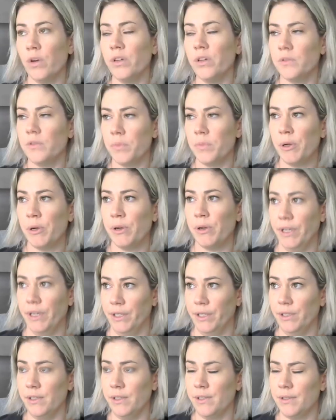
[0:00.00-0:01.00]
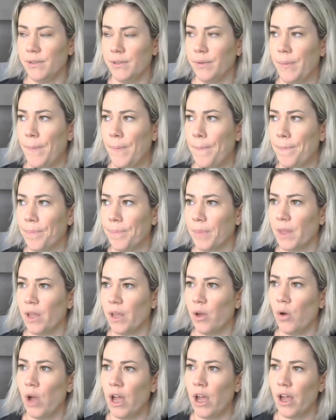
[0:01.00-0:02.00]
experience,
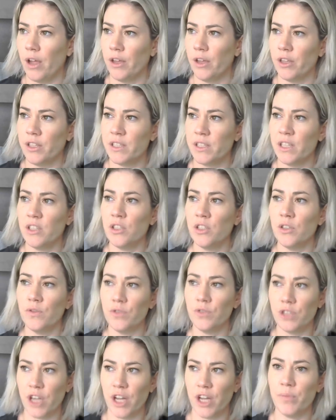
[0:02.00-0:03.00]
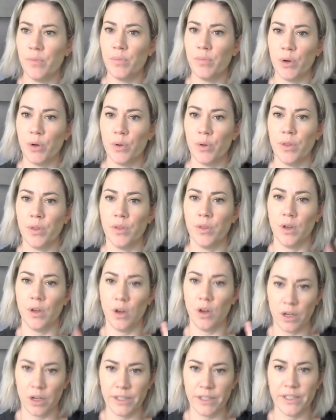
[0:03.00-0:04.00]
since you've done both the
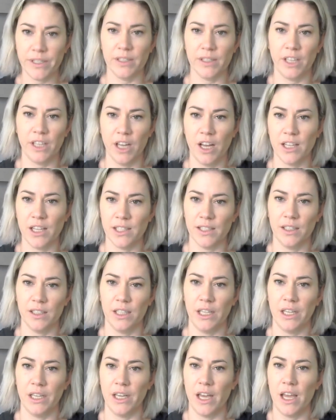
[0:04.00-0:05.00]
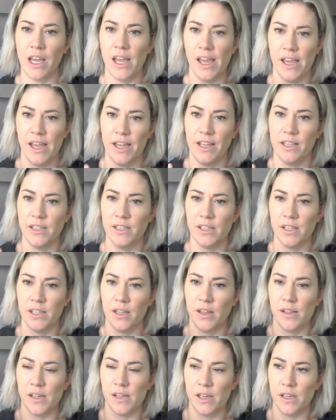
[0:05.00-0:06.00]
constantly hustling and
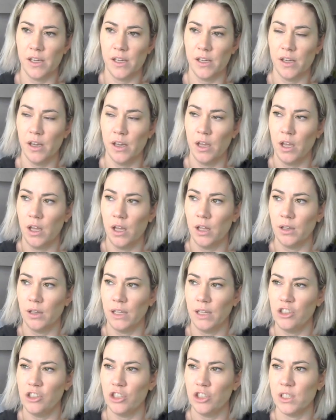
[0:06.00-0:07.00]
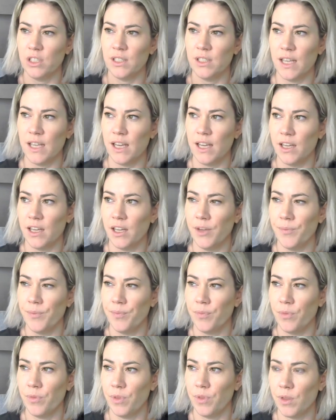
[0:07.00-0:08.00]
the, let's just say,
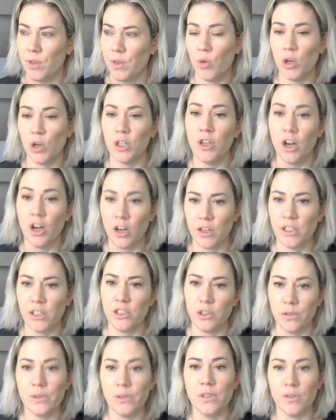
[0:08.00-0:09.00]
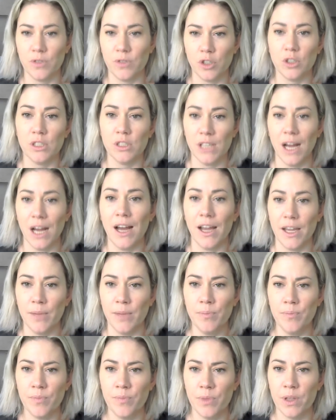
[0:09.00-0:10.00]
the more guarded use of your
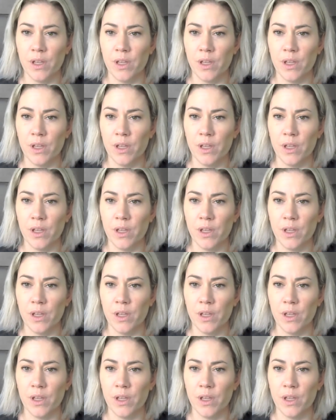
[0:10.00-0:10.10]
time,